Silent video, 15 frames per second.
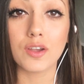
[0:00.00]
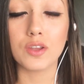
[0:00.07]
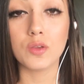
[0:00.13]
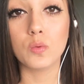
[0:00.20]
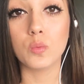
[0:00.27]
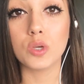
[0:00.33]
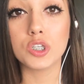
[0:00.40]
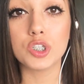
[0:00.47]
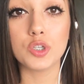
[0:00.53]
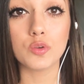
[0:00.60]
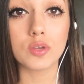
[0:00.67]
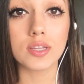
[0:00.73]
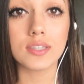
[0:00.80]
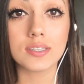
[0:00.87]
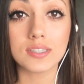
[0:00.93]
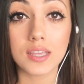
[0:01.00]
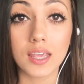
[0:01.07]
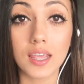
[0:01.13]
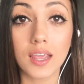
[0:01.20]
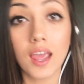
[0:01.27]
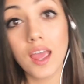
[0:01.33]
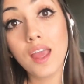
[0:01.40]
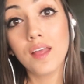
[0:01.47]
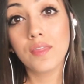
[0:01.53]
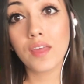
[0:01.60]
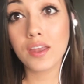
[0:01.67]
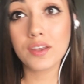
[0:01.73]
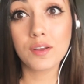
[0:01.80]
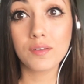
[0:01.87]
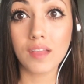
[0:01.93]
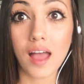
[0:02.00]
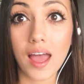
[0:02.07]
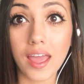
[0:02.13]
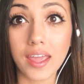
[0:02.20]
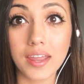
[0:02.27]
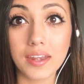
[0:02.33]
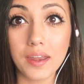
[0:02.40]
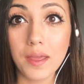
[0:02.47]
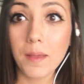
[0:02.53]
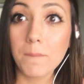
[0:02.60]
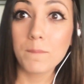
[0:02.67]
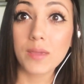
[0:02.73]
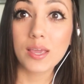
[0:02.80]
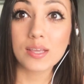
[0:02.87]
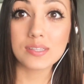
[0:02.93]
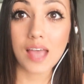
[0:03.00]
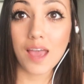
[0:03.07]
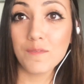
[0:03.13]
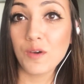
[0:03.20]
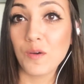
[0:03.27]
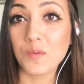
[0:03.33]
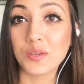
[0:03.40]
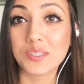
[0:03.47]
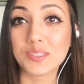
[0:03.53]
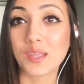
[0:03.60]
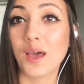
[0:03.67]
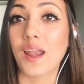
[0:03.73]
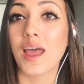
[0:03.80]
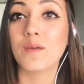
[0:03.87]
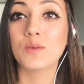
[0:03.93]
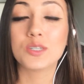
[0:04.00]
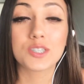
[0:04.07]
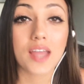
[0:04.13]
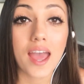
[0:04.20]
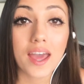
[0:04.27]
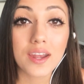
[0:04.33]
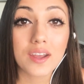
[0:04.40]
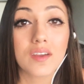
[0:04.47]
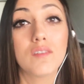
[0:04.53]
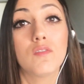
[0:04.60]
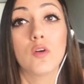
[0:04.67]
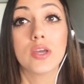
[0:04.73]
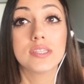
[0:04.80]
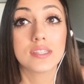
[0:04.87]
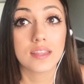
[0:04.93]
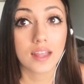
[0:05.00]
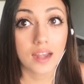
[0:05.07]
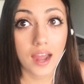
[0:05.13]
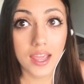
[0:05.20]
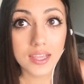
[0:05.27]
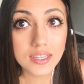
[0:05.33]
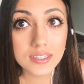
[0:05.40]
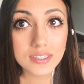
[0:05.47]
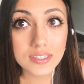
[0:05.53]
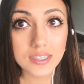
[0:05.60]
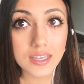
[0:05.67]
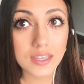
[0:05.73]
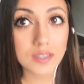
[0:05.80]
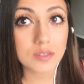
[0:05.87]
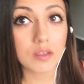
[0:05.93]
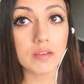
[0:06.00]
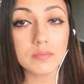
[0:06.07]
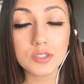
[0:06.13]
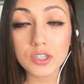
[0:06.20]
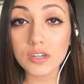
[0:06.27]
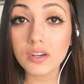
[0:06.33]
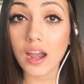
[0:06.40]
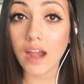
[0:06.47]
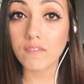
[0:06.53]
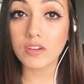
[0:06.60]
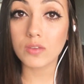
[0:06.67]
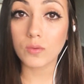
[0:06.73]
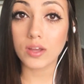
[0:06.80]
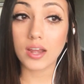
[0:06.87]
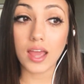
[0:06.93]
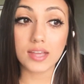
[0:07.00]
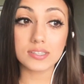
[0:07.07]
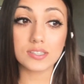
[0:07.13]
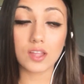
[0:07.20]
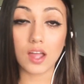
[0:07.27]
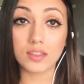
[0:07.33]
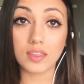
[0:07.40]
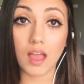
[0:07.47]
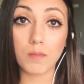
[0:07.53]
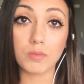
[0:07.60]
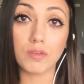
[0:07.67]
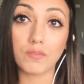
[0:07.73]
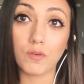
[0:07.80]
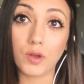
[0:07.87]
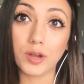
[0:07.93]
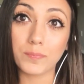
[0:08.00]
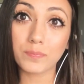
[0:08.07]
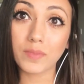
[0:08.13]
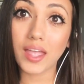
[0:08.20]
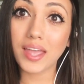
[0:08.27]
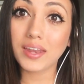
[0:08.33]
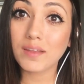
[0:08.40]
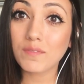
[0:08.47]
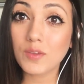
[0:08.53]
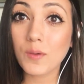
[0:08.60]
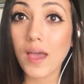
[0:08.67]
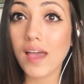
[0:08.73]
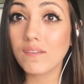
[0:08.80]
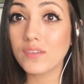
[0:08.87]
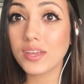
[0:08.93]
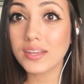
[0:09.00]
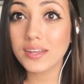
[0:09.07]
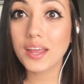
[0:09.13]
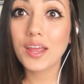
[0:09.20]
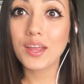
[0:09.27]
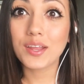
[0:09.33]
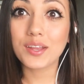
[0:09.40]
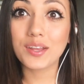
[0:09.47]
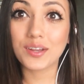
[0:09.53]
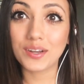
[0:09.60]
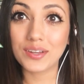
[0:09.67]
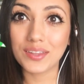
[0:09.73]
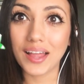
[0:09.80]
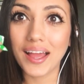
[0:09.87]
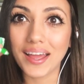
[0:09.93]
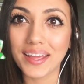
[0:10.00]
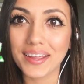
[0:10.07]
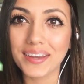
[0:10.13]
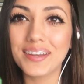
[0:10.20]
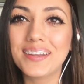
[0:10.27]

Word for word: and you wish you could sing, then you're lying because I've always thought I wish I had a good voice and that I can sing. So I'm sure everyone has thought that before. And if you haven't, you're lying.